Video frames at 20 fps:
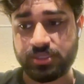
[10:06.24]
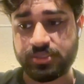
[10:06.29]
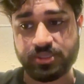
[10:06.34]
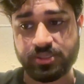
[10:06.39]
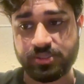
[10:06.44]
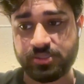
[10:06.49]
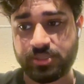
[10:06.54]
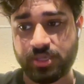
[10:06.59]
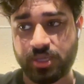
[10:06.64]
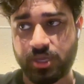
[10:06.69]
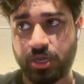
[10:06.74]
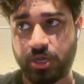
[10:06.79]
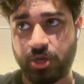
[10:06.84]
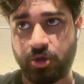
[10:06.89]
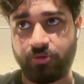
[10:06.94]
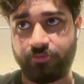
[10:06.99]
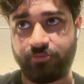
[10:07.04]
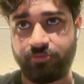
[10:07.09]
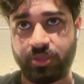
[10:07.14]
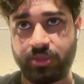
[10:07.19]
this is
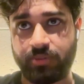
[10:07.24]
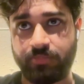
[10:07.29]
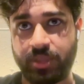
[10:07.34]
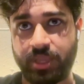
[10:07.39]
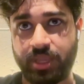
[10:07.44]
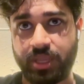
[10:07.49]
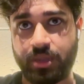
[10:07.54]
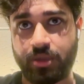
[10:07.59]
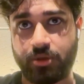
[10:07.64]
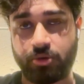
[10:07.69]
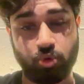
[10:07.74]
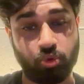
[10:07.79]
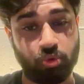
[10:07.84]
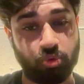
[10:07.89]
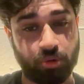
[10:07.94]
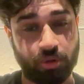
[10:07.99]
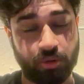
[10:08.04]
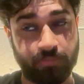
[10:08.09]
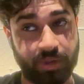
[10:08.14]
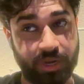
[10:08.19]
how we made
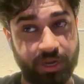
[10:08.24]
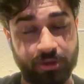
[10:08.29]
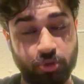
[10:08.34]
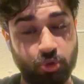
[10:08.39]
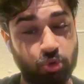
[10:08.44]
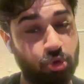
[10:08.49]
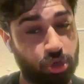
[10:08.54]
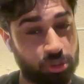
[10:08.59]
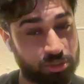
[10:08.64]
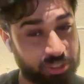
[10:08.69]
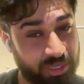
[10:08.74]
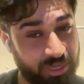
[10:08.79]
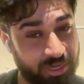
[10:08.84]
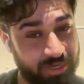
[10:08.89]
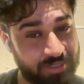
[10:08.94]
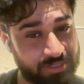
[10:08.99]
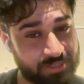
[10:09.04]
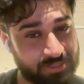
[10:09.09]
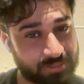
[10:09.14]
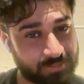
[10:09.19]
two
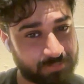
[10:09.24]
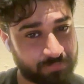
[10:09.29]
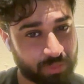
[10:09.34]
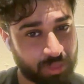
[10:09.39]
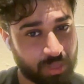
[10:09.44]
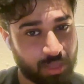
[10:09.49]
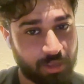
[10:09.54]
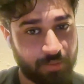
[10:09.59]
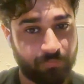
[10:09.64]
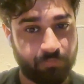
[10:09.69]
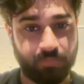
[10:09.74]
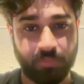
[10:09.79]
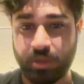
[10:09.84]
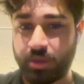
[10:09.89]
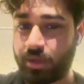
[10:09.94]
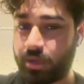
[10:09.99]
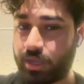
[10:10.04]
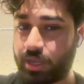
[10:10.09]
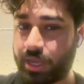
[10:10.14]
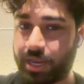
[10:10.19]
logic gates,
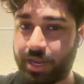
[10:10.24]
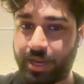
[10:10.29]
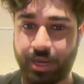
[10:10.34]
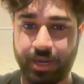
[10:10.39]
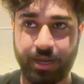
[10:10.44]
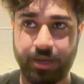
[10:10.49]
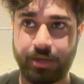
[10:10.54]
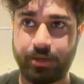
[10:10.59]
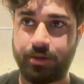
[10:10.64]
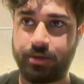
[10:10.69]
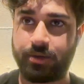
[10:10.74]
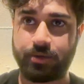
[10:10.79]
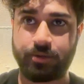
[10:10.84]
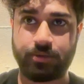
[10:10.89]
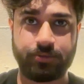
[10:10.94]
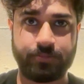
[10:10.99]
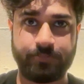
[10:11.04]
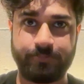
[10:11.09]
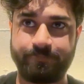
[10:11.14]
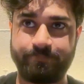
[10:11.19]

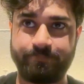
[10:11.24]
and